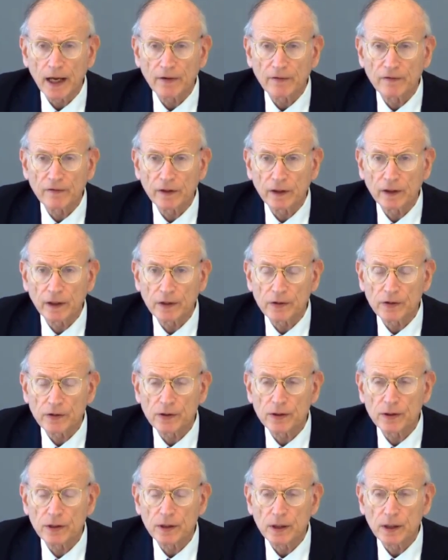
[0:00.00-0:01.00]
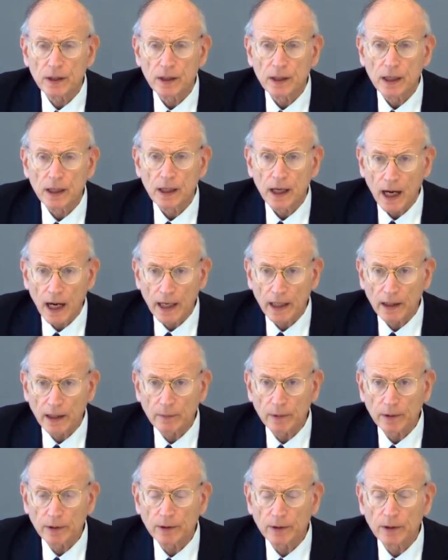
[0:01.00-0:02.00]
and Phyllis
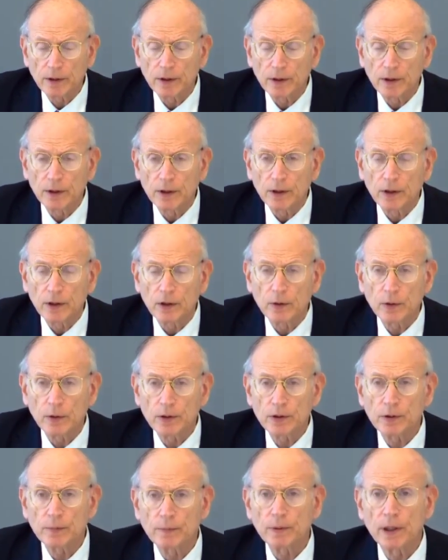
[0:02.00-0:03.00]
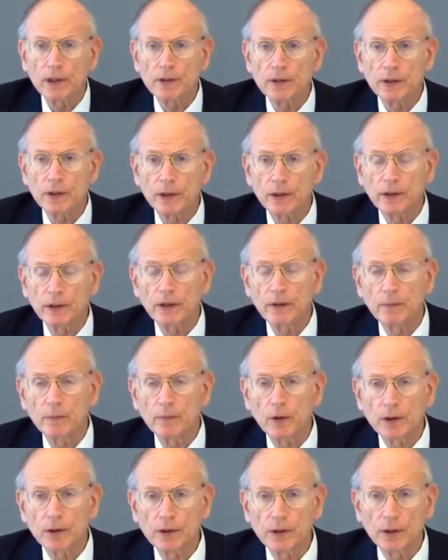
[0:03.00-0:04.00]
Heidemann, who is the president of the
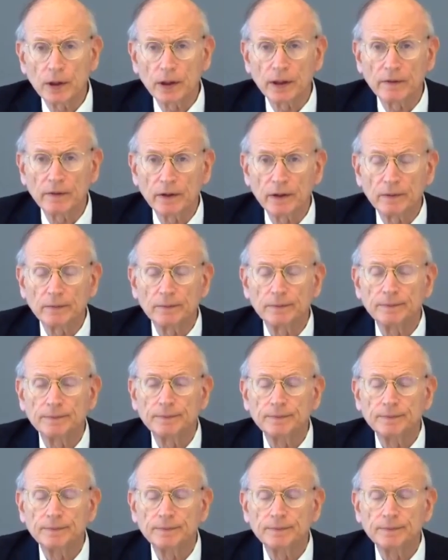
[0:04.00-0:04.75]
March of the Living.